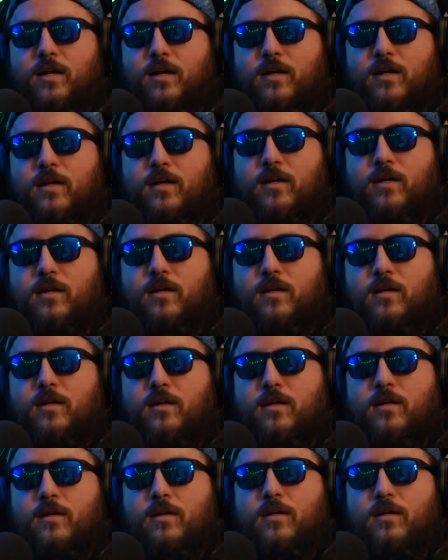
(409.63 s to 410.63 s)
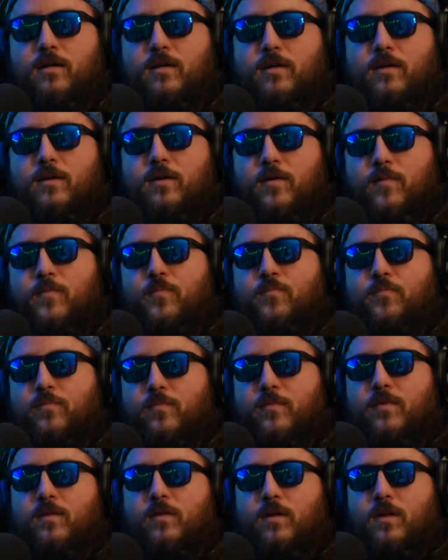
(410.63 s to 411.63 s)
And he did already exist. It just
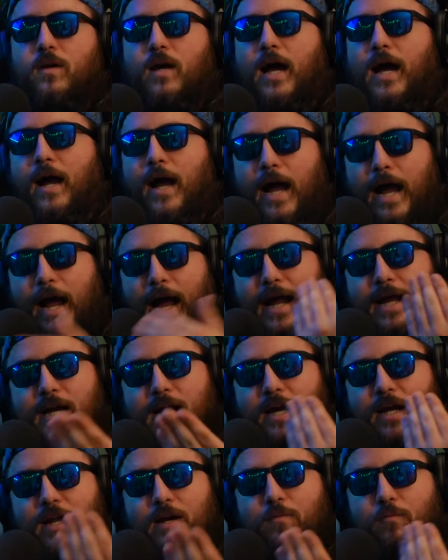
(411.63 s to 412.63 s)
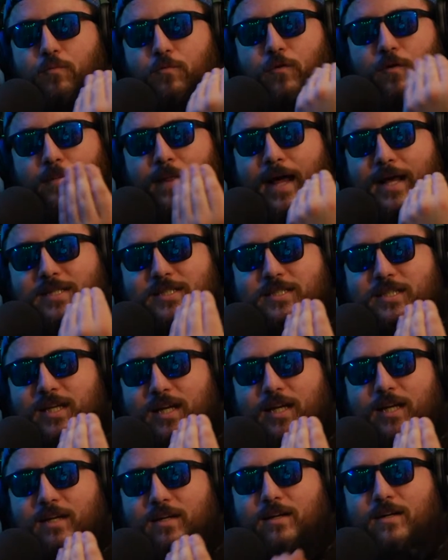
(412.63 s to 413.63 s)
wasn't I, I, I kind of, from that scene...
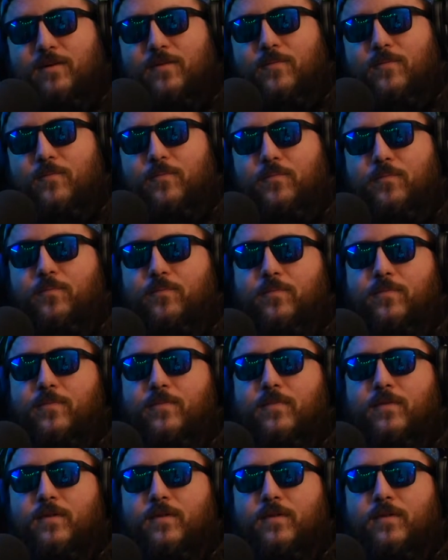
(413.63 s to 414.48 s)
manifested as a spider.